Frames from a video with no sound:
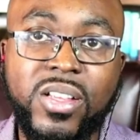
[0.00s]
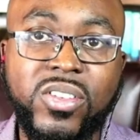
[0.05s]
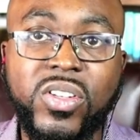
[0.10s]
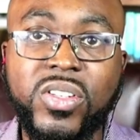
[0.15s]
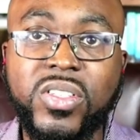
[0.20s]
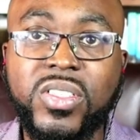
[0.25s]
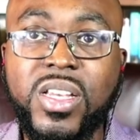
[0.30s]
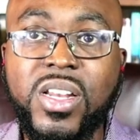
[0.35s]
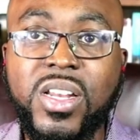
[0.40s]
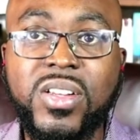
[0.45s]

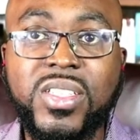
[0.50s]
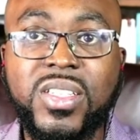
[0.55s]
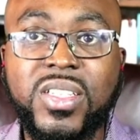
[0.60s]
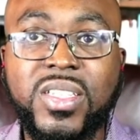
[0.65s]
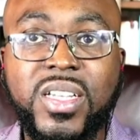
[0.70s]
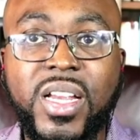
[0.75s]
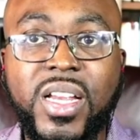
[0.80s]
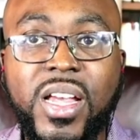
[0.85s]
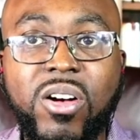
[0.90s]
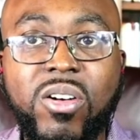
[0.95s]
just it doesn't
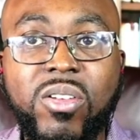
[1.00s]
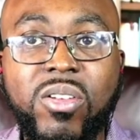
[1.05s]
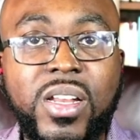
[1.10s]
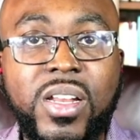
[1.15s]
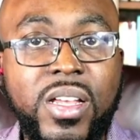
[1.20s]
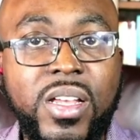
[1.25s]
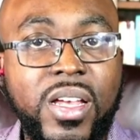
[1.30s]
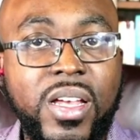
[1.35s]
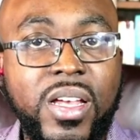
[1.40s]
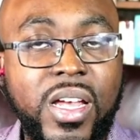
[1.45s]
stay
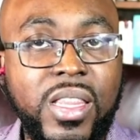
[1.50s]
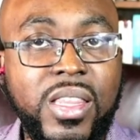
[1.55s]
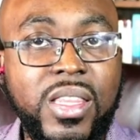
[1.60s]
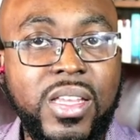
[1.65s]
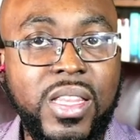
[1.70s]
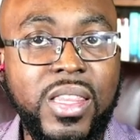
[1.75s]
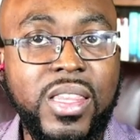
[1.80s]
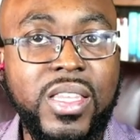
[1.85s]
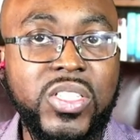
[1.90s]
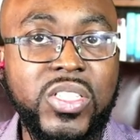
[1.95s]
only in
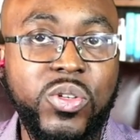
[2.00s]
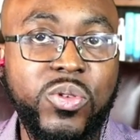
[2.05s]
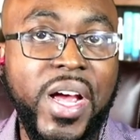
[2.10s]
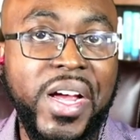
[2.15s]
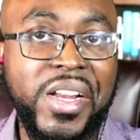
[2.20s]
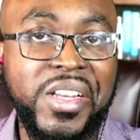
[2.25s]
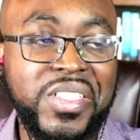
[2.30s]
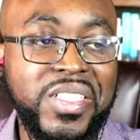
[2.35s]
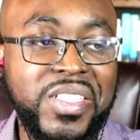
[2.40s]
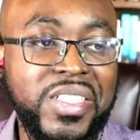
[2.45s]
in these
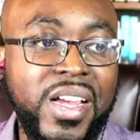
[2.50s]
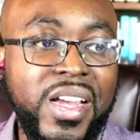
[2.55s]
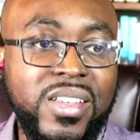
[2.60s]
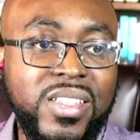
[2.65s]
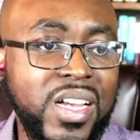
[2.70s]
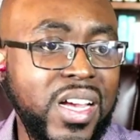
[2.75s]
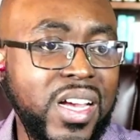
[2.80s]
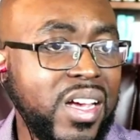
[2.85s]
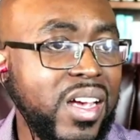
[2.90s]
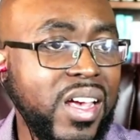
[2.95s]
united
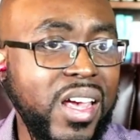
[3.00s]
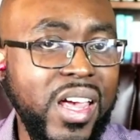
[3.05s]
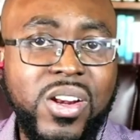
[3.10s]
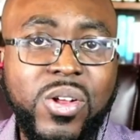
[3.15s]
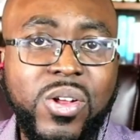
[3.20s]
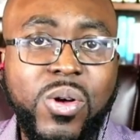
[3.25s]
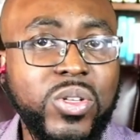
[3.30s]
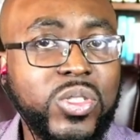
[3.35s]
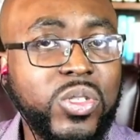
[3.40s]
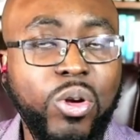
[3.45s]
states it
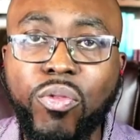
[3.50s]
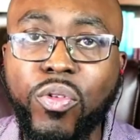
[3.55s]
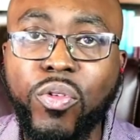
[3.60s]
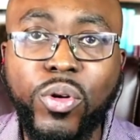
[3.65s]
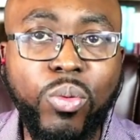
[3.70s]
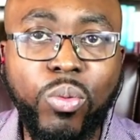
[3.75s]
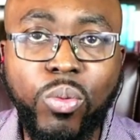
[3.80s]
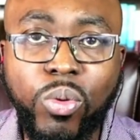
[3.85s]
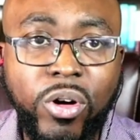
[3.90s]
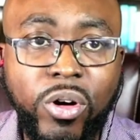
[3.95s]
goes all over
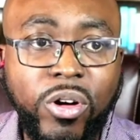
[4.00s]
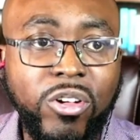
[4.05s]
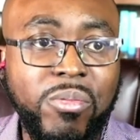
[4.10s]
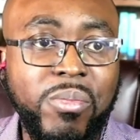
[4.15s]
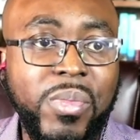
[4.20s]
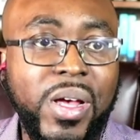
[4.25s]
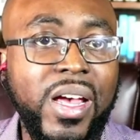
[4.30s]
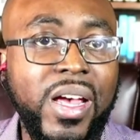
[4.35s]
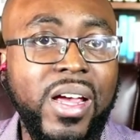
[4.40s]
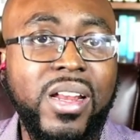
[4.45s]
the world
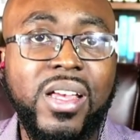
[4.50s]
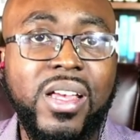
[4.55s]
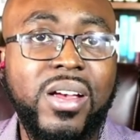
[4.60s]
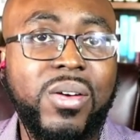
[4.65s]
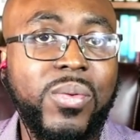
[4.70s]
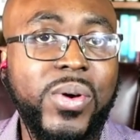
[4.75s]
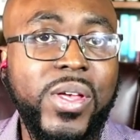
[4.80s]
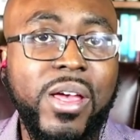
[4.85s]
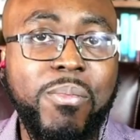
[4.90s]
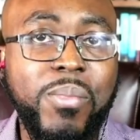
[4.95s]
man
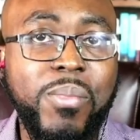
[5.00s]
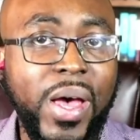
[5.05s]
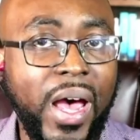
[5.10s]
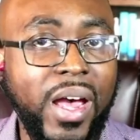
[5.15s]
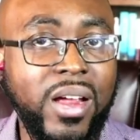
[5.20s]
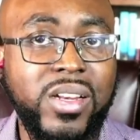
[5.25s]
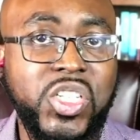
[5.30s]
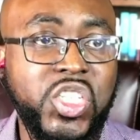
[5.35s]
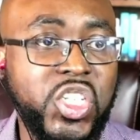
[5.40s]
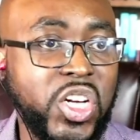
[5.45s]
we
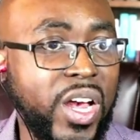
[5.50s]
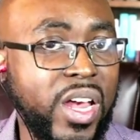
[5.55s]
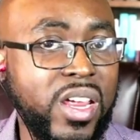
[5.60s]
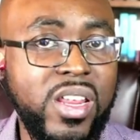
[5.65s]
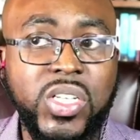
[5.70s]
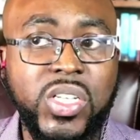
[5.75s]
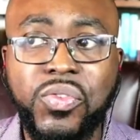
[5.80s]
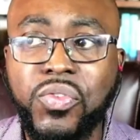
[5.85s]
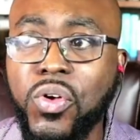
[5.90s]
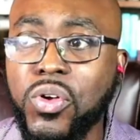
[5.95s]
impact the
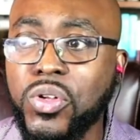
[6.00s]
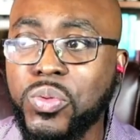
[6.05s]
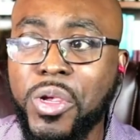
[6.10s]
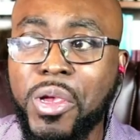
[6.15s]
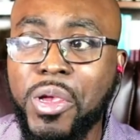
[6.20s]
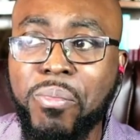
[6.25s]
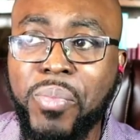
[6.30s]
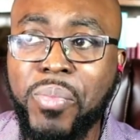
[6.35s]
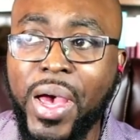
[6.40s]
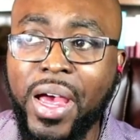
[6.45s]
chinese folks we
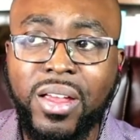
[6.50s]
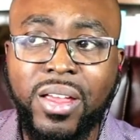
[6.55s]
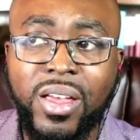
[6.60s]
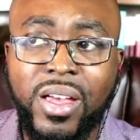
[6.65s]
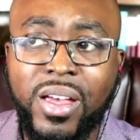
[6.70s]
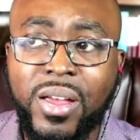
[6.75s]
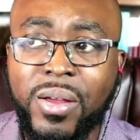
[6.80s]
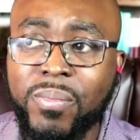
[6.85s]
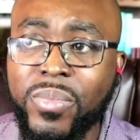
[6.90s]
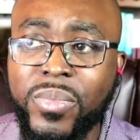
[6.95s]
impact
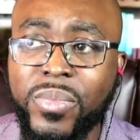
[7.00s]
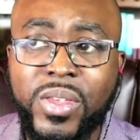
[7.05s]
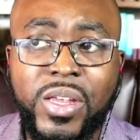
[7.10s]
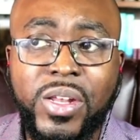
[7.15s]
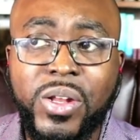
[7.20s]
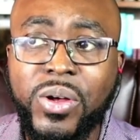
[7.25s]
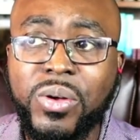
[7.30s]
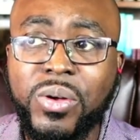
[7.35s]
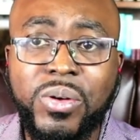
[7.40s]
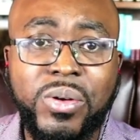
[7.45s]
you
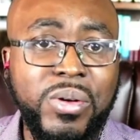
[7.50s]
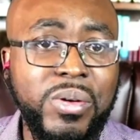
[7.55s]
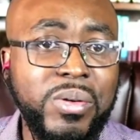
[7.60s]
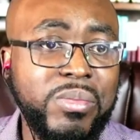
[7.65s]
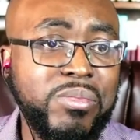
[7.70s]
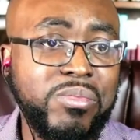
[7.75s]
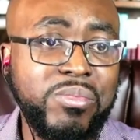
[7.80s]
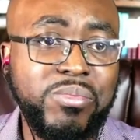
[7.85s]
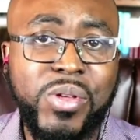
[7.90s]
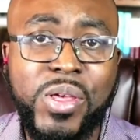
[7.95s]
know
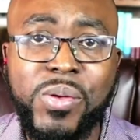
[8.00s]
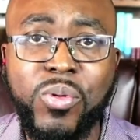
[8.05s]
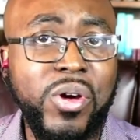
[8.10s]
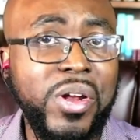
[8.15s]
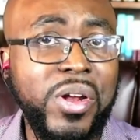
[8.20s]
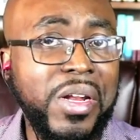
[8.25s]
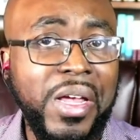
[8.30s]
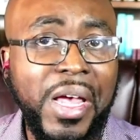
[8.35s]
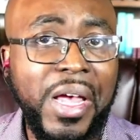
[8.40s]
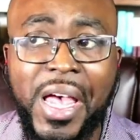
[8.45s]
people
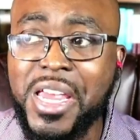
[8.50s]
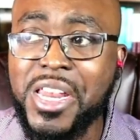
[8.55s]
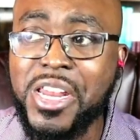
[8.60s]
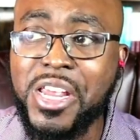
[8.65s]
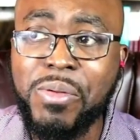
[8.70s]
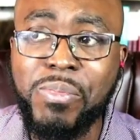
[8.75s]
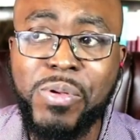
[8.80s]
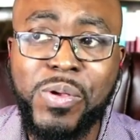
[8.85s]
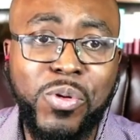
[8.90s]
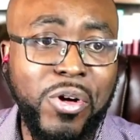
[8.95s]
in
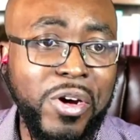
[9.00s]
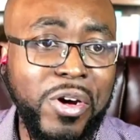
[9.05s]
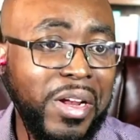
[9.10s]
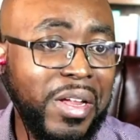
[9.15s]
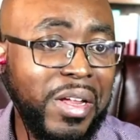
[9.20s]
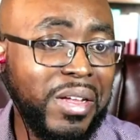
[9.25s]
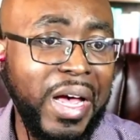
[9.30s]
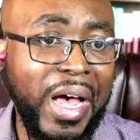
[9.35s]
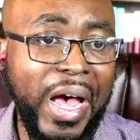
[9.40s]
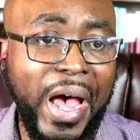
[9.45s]
haiti people in
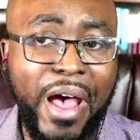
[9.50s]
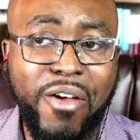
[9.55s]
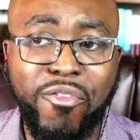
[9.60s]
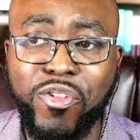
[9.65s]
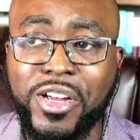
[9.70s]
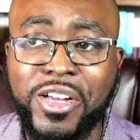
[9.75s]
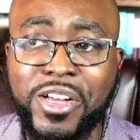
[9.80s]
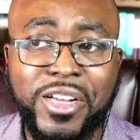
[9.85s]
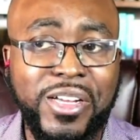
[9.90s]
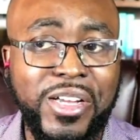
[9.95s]

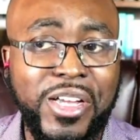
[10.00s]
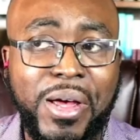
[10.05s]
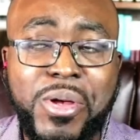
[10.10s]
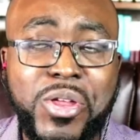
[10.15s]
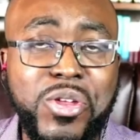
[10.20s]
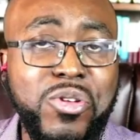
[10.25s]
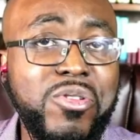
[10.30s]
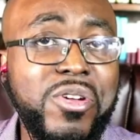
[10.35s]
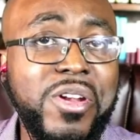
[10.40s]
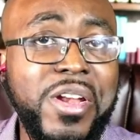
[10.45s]
africa i
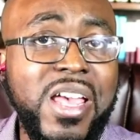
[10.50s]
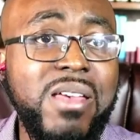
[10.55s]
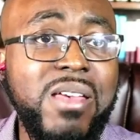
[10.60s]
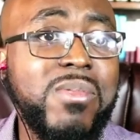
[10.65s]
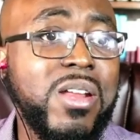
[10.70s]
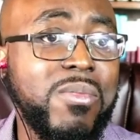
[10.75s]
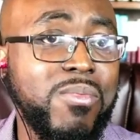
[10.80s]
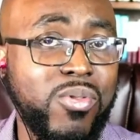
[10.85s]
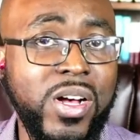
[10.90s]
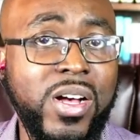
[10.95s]
mean you name
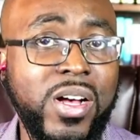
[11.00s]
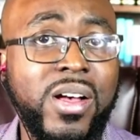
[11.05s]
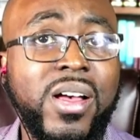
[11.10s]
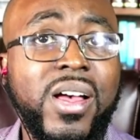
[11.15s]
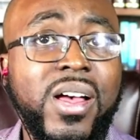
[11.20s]
it boy